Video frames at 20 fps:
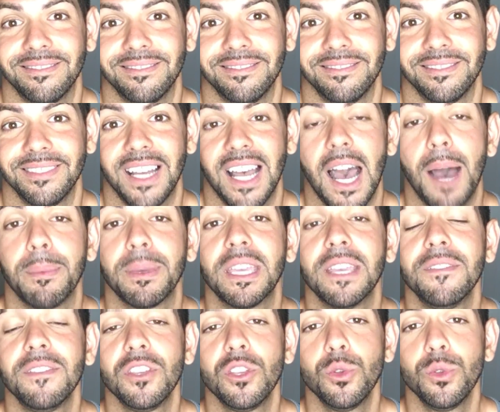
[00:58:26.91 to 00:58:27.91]
I'm giving
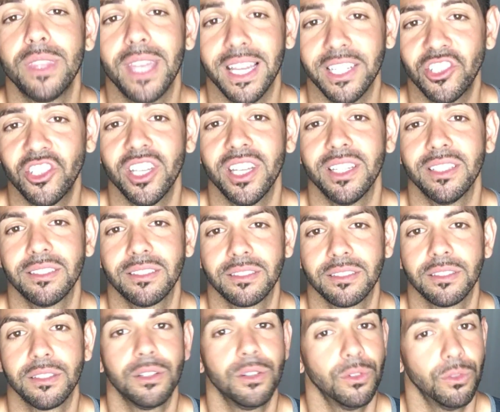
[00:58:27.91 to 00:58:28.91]
you that chance
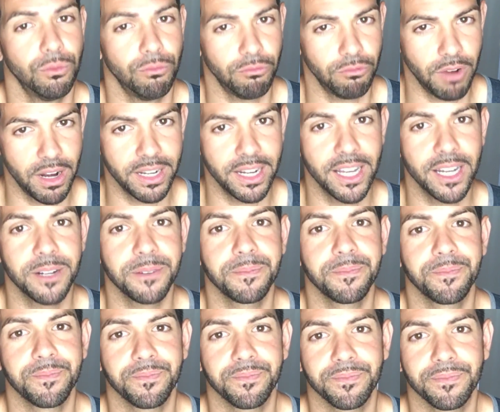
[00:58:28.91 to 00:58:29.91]
right now.
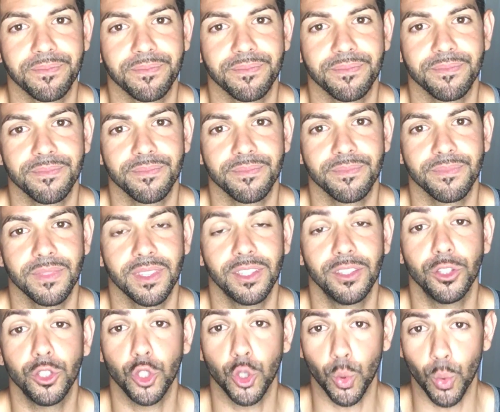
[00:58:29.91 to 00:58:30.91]
Do
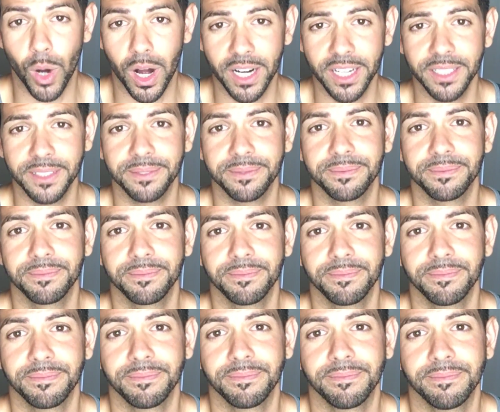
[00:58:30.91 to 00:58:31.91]
you want it?
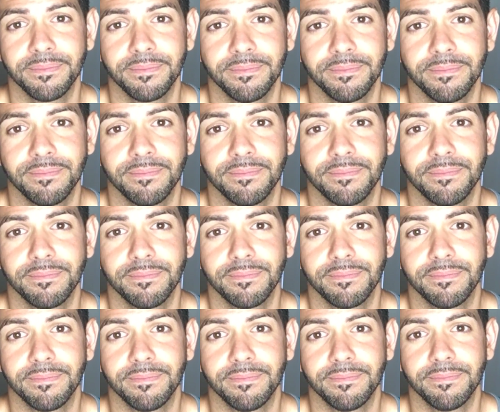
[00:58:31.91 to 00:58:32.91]

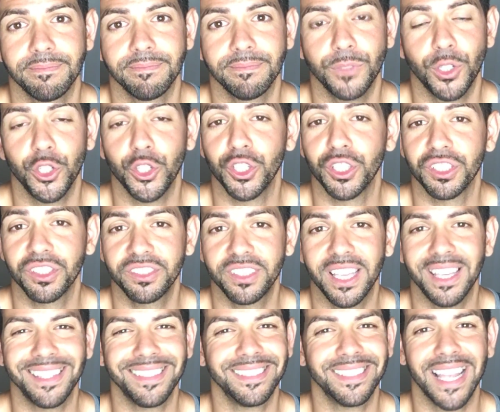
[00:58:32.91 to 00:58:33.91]
Or are you going to stay
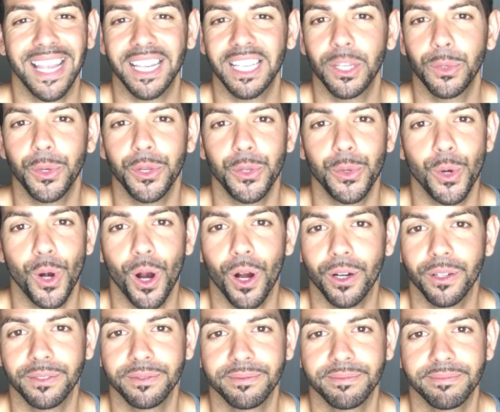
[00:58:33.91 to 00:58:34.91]
exactly where you are?
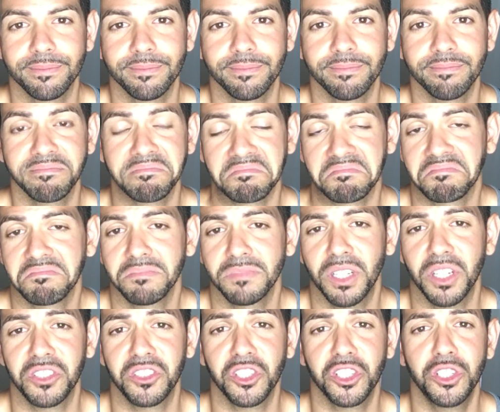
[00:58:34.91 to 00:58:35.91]
Because
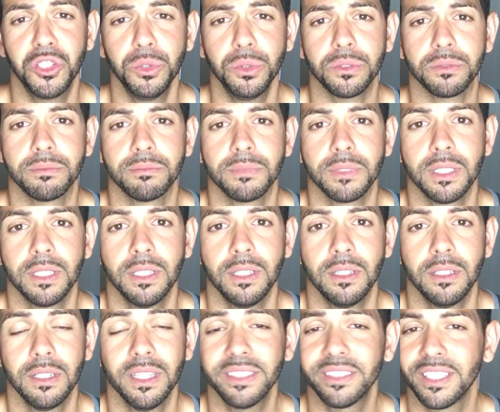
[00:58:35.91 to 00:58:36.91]
you're cool.
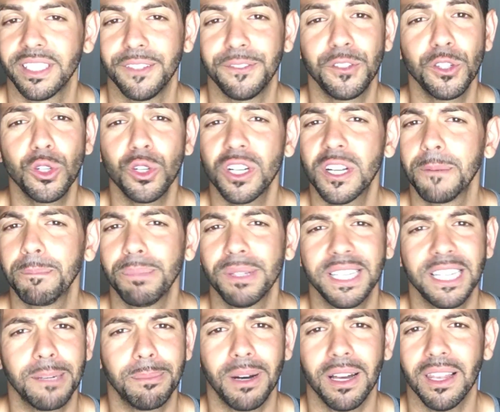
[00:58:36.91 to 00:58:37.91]
Listen, if you don't complain
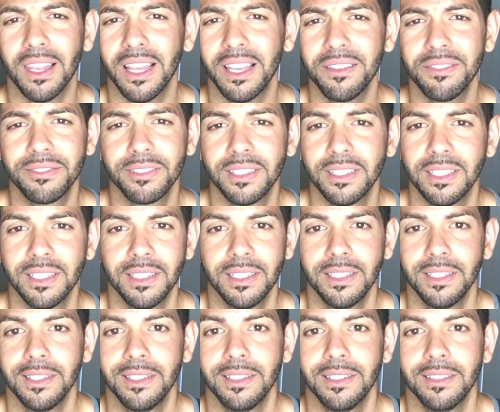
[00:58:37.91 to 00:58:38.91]
about life,
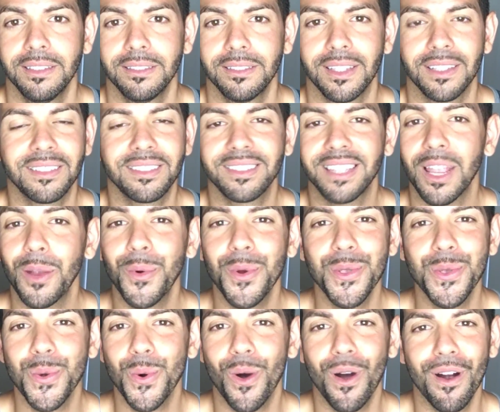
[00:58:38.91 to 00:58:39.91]
then stay where you
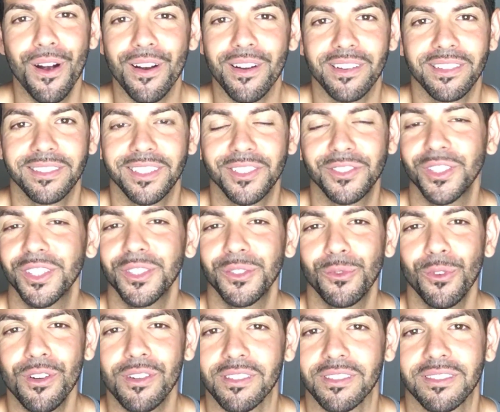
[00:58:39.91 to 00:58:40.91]
are. There's nothing
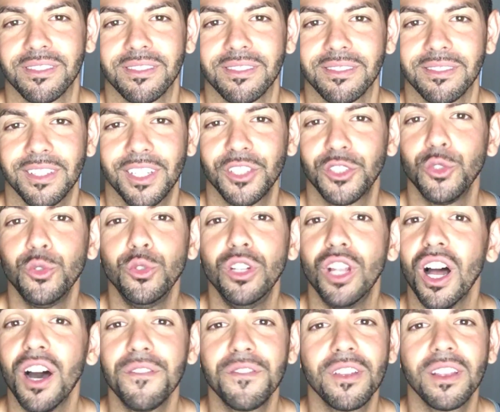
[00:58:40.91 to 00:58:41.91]
wrong. Because you
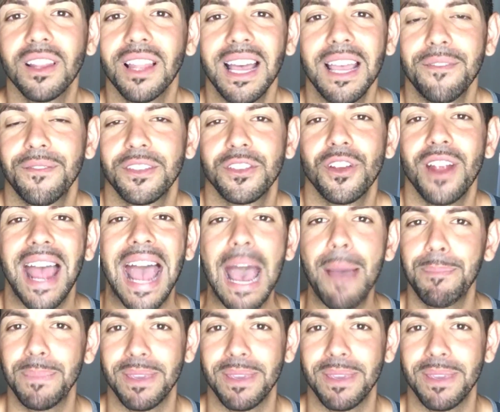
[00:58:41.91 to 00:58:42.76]
love your life and you're happy.